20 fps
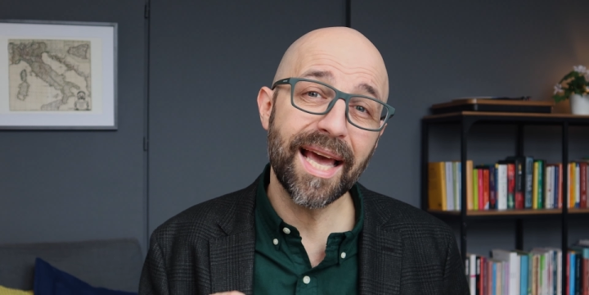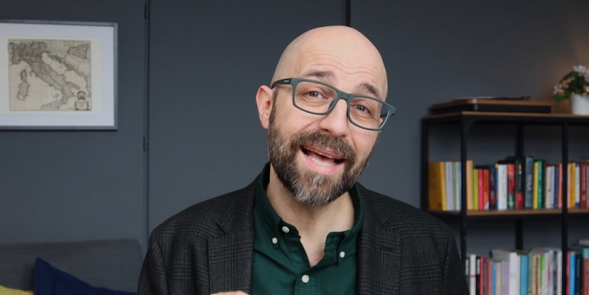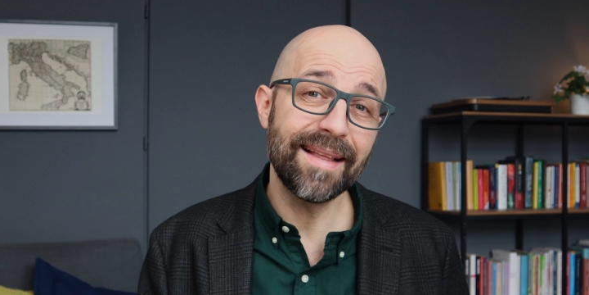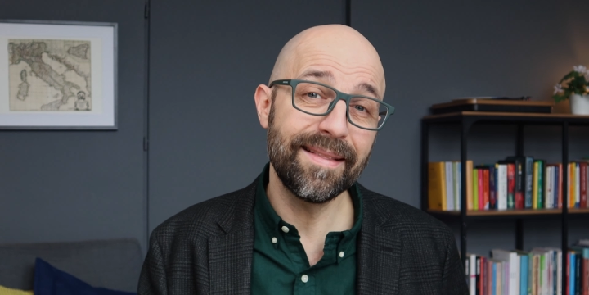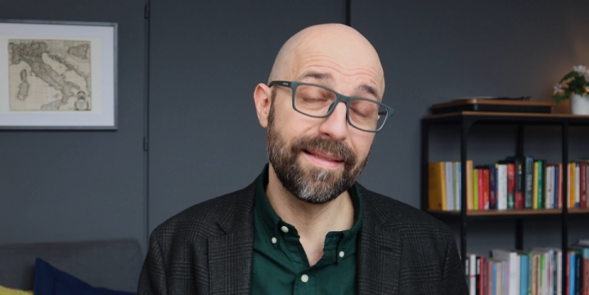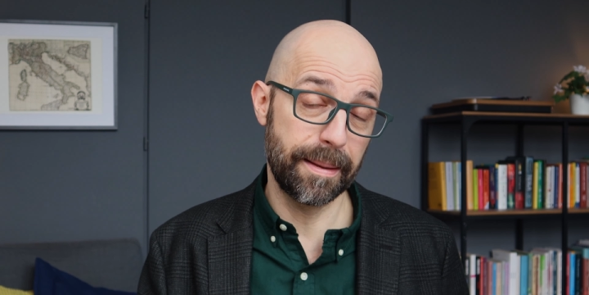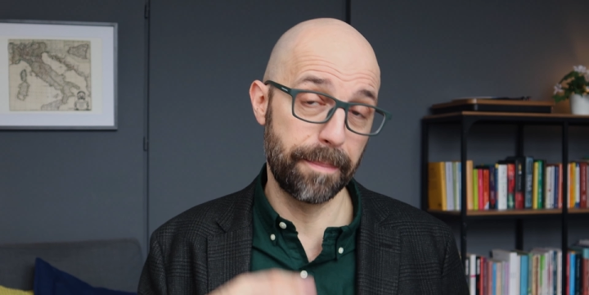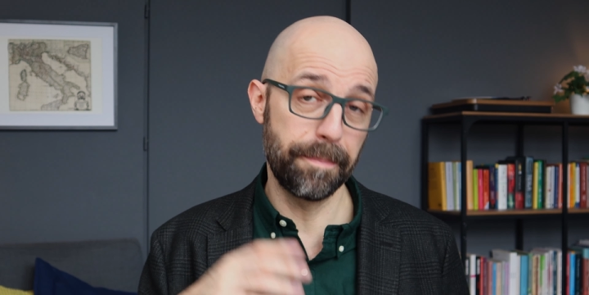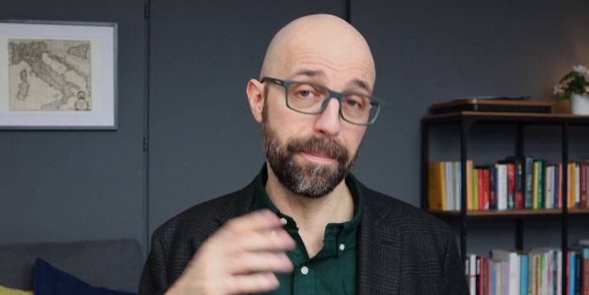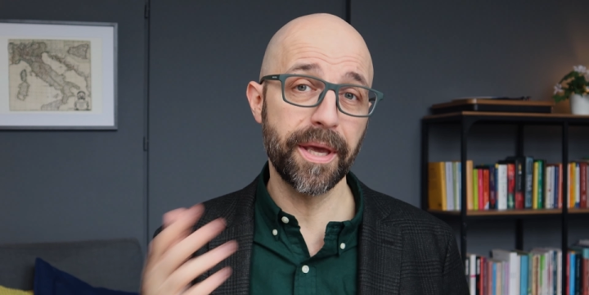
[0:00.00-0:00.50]

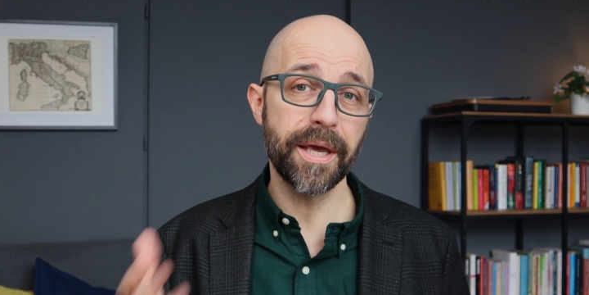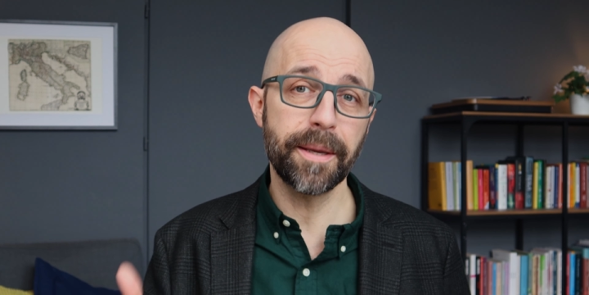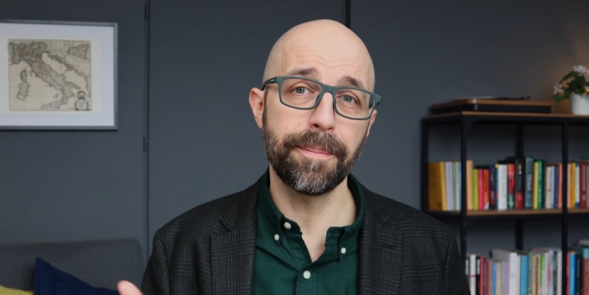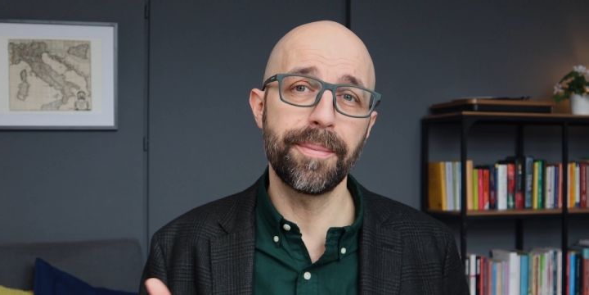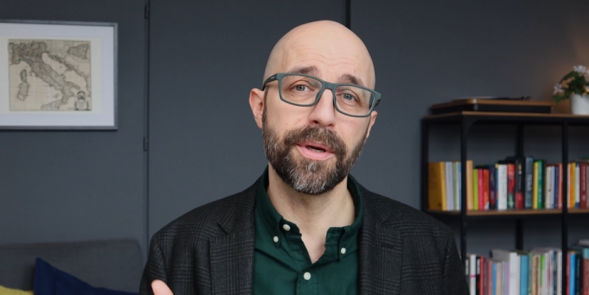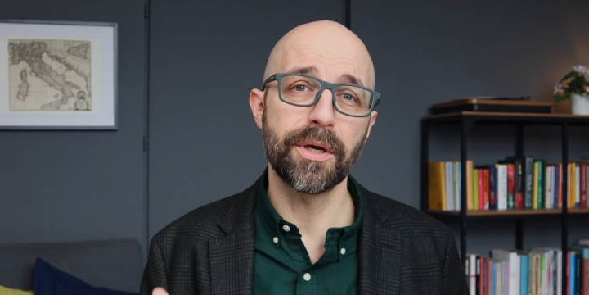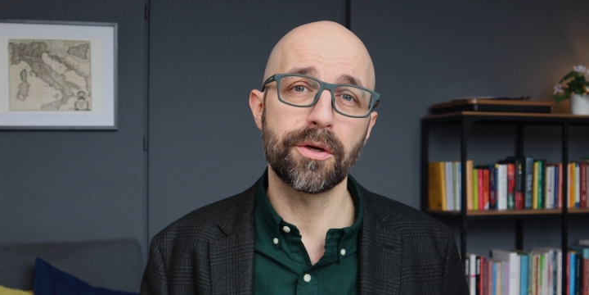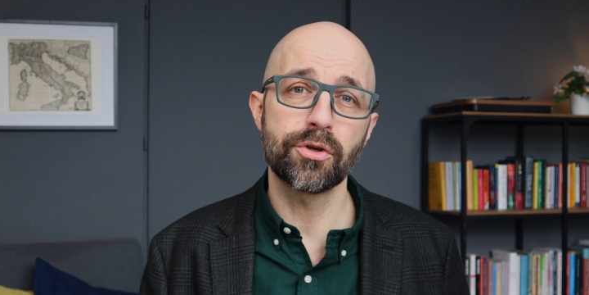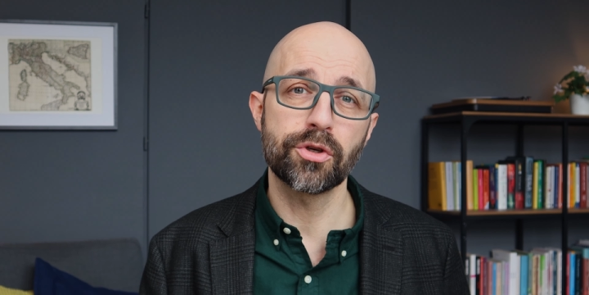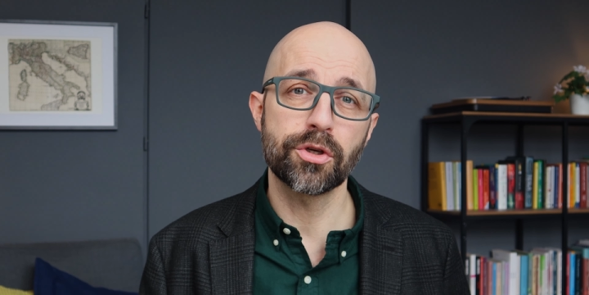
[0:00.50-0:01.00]
at the big
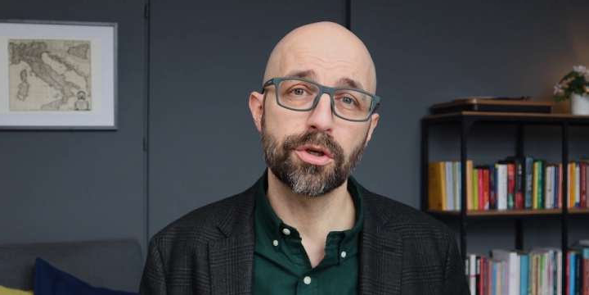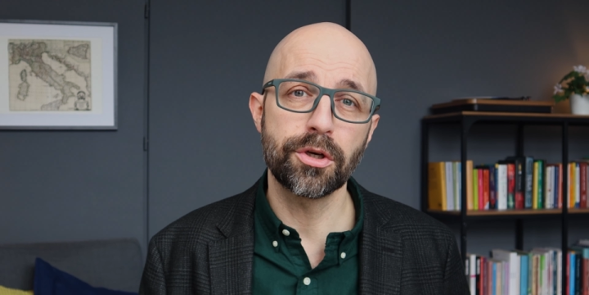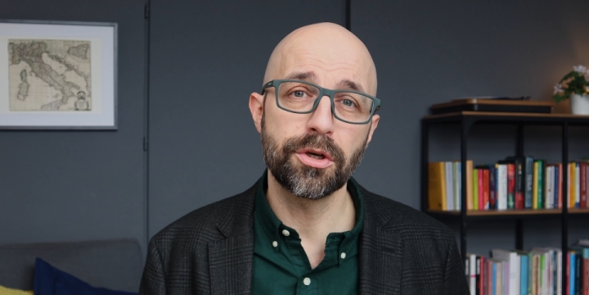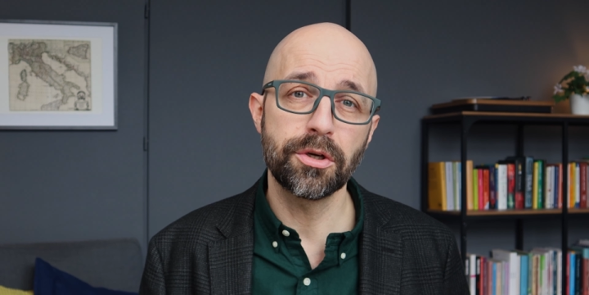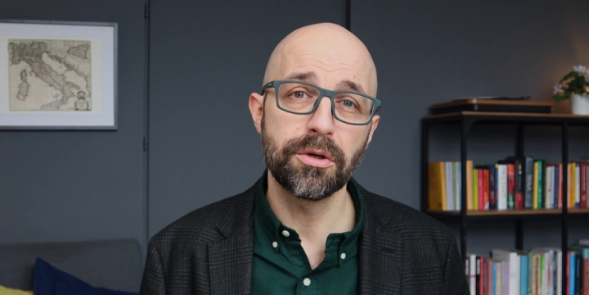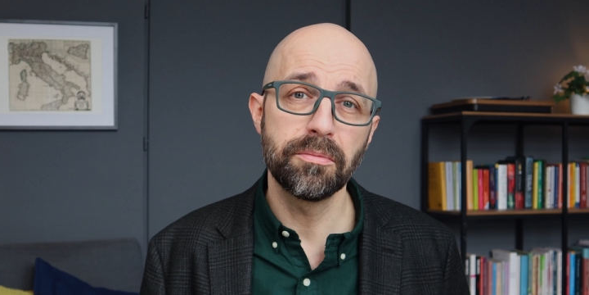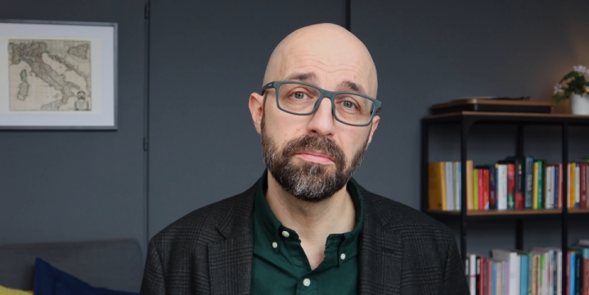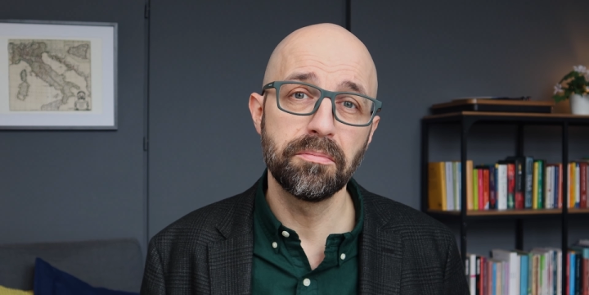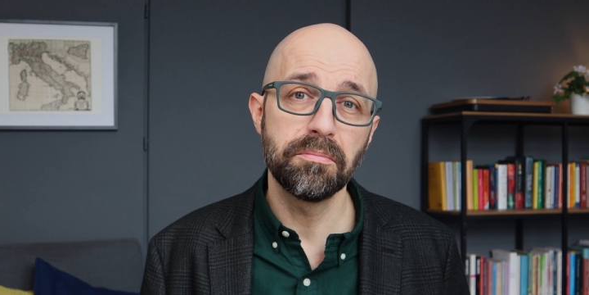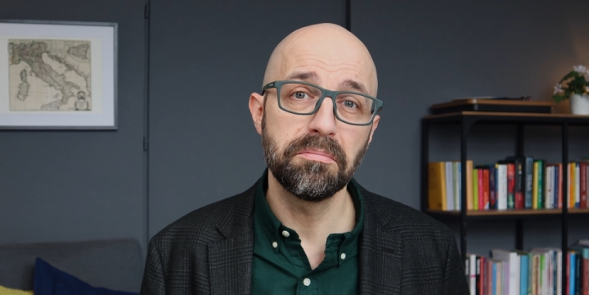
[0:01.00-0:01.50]

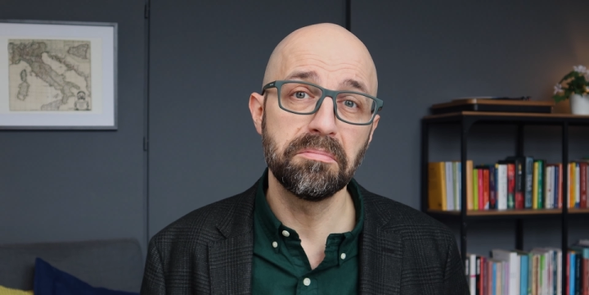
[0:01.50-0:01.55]
picture,